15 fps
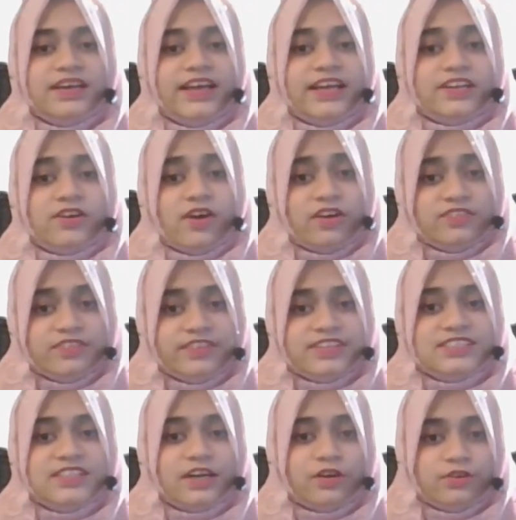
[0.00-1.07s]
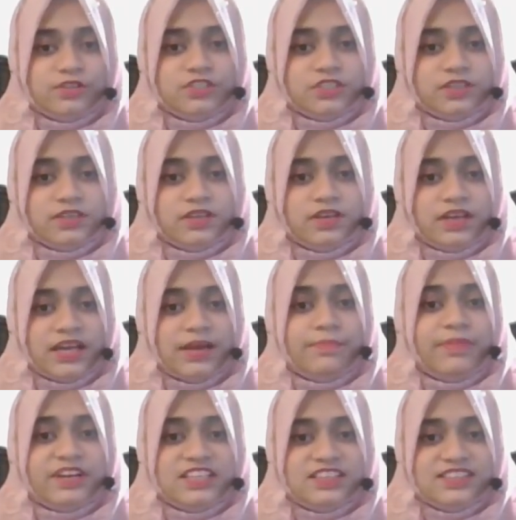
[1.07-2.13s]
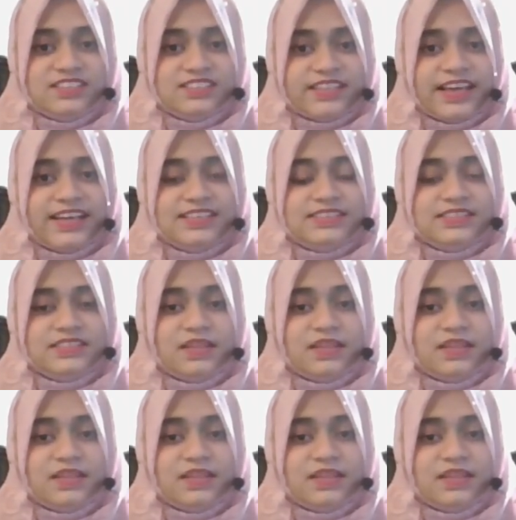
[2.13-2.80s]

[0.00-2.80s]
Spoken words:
it contradicts the question. But in this case,